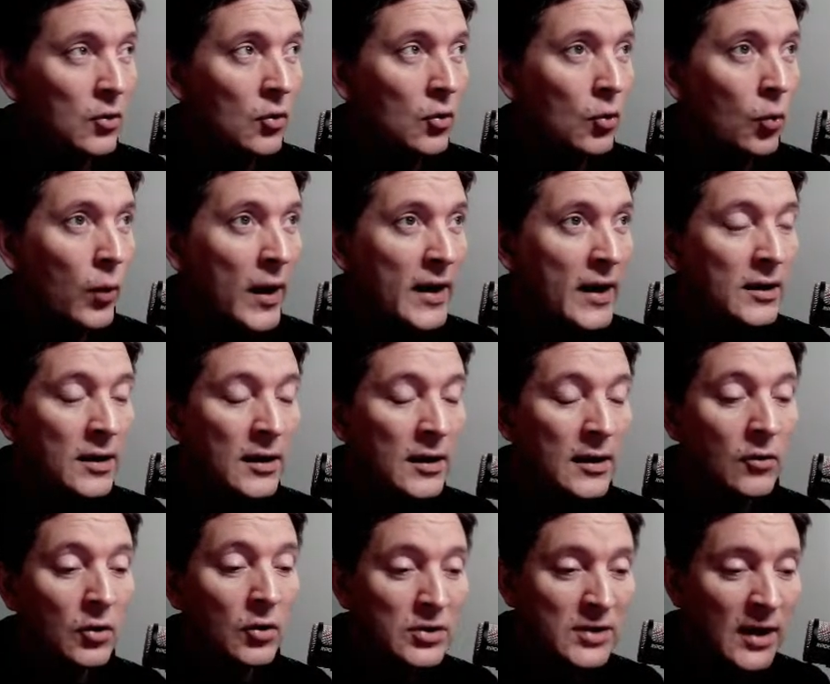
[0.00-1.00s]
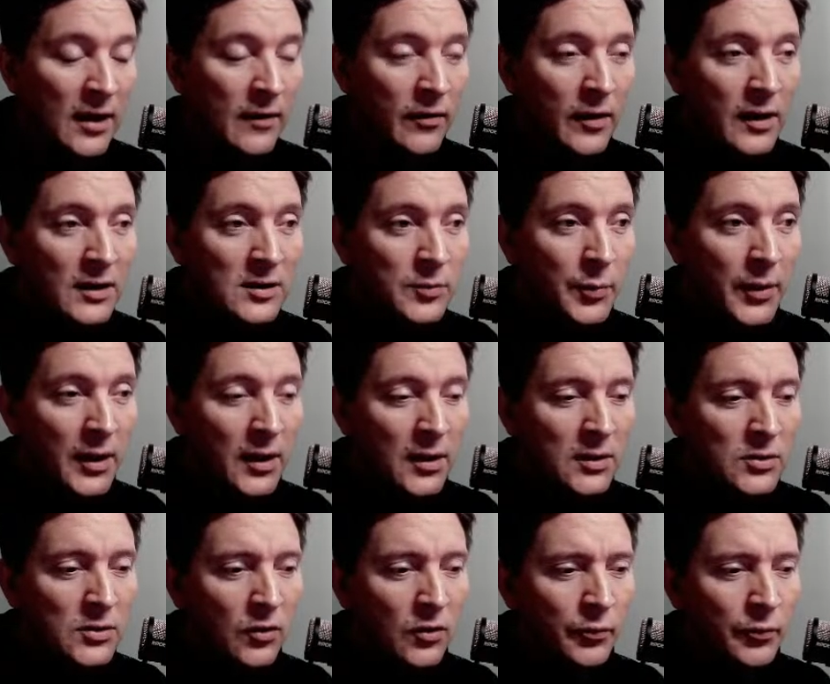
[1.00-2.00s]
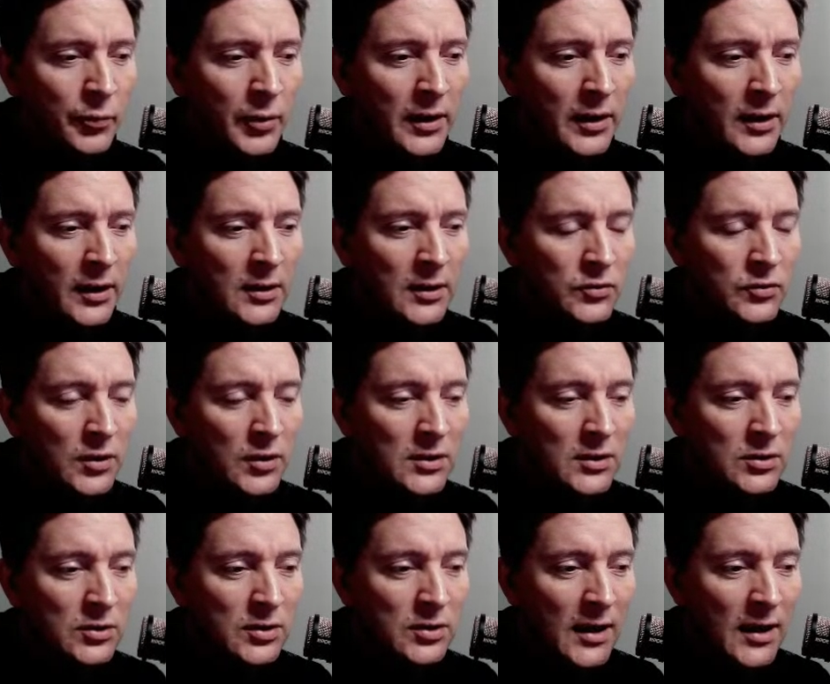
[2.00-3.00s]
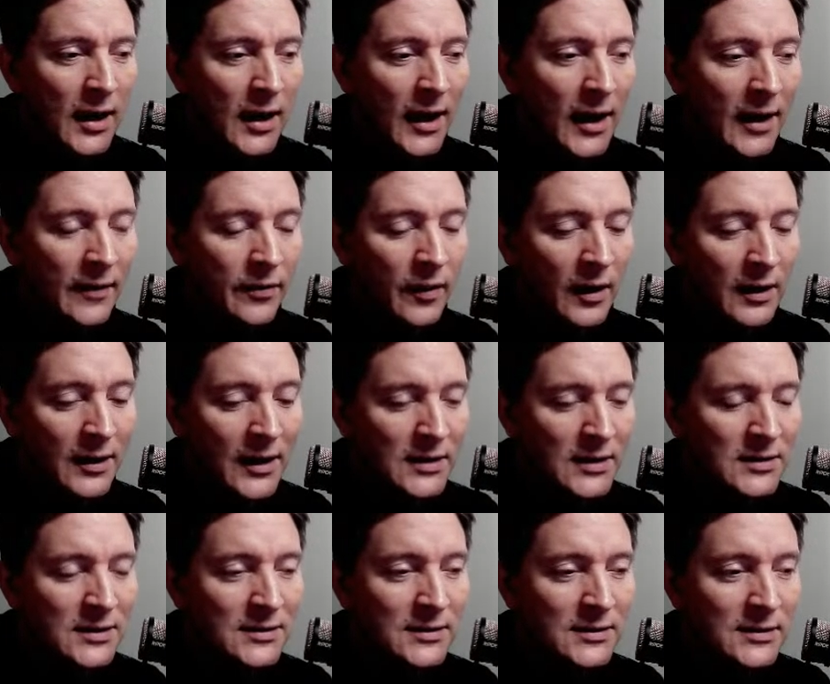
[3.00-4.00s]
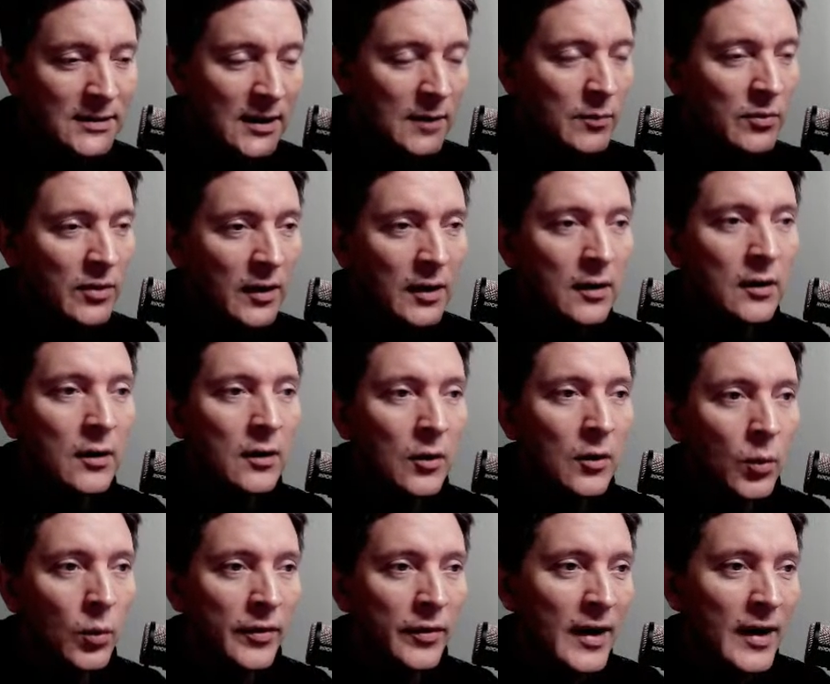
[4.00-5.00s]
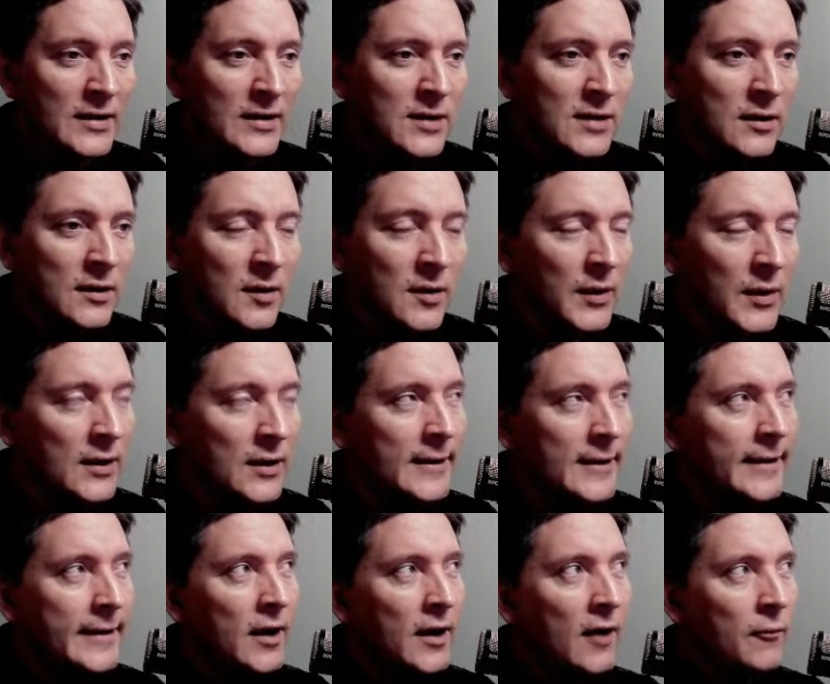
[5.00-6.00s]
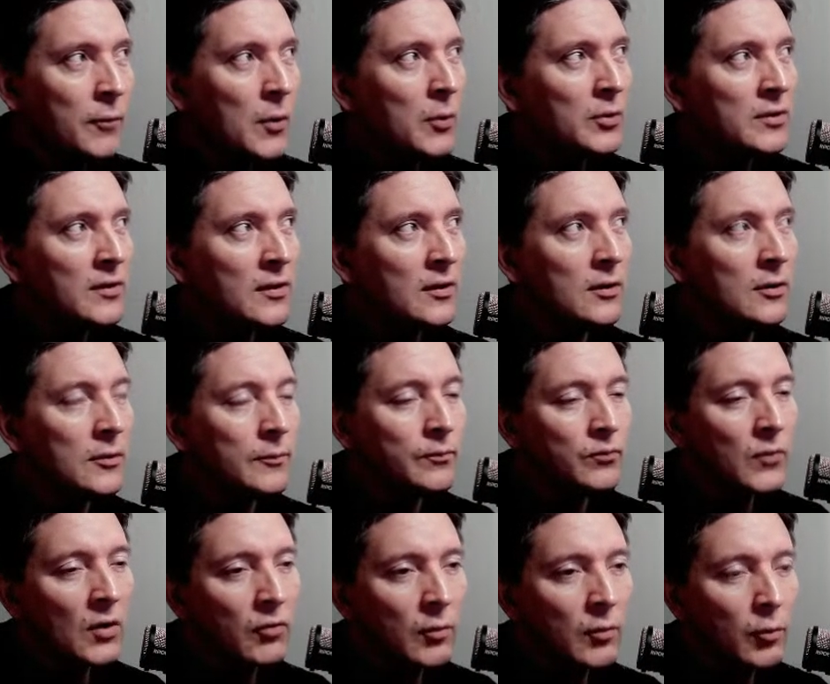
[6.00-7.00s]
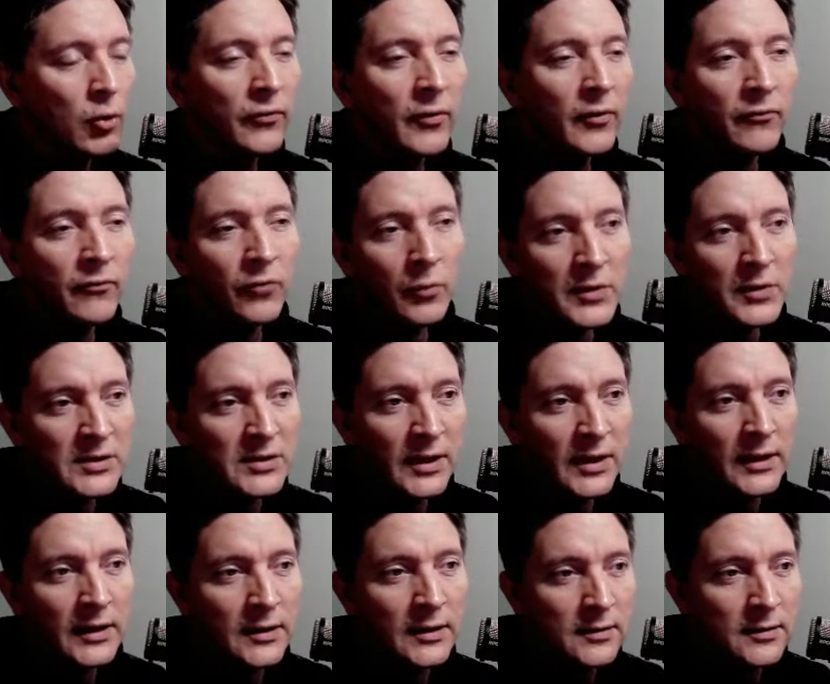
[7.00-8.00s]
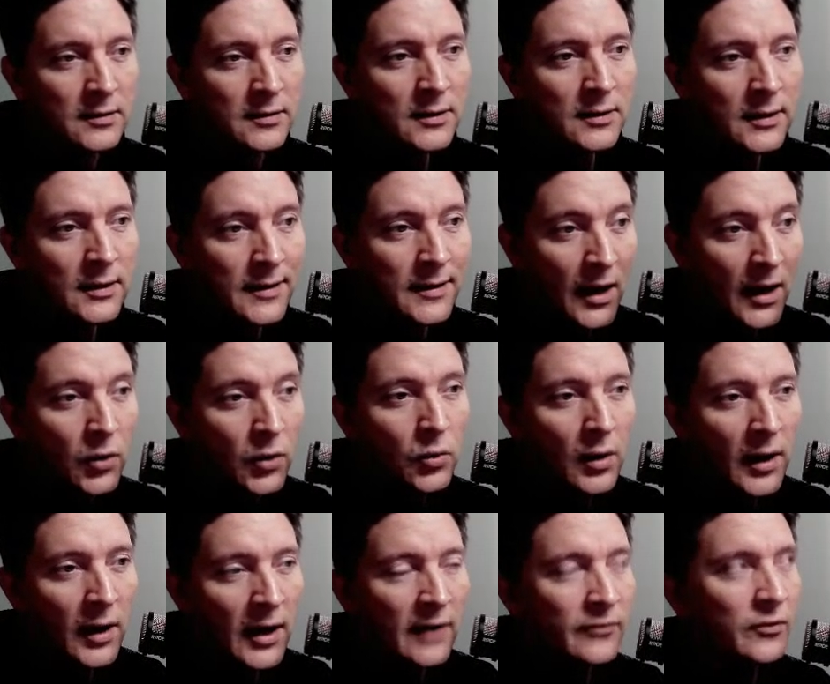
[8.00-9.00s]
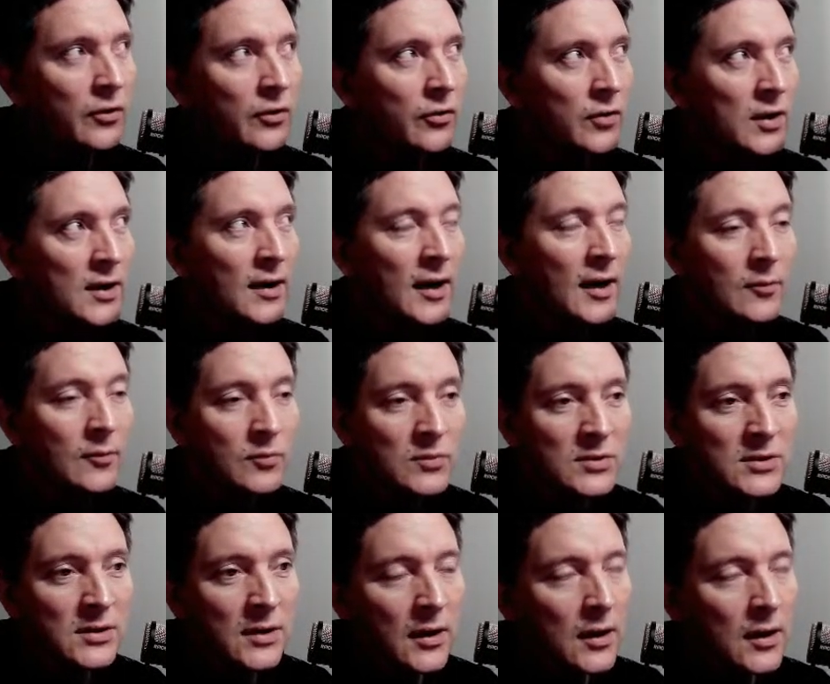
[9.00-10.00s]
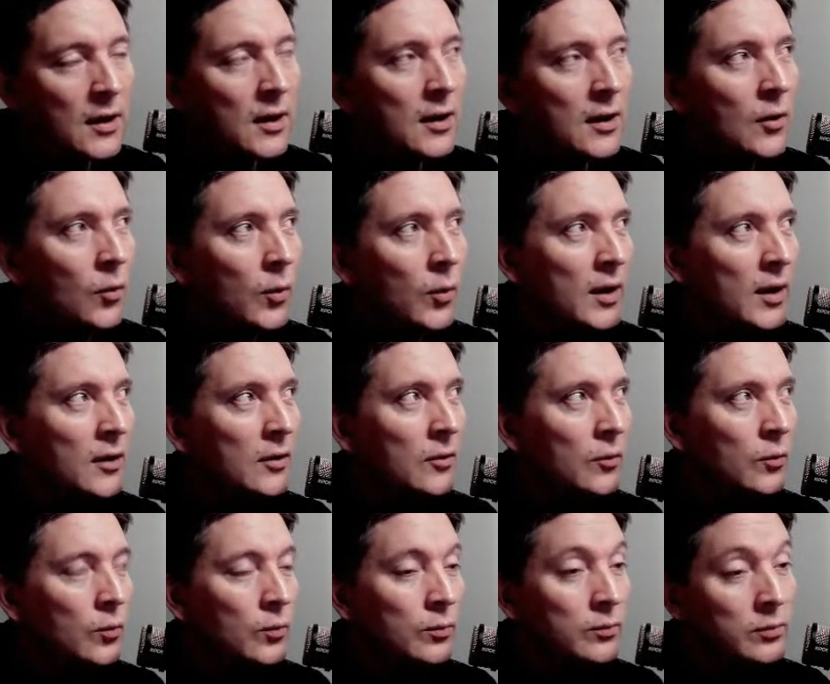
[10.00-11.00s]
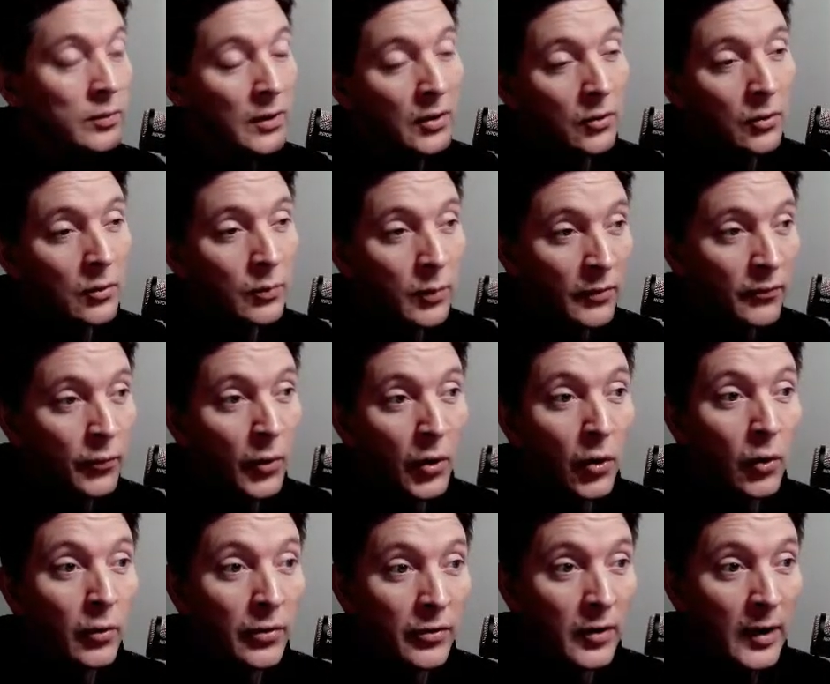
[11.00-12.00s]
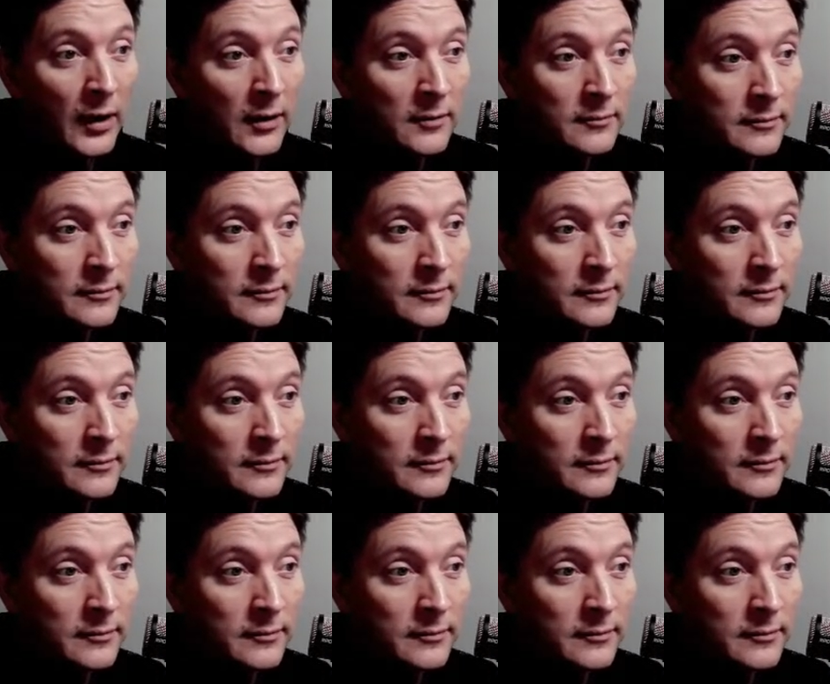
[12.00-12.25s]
when he does get the experience of playing against Rangers, I guess it's the same thing with Hazard. I mean, if we were to remove him from the side now after 3 games, where we've won all 3,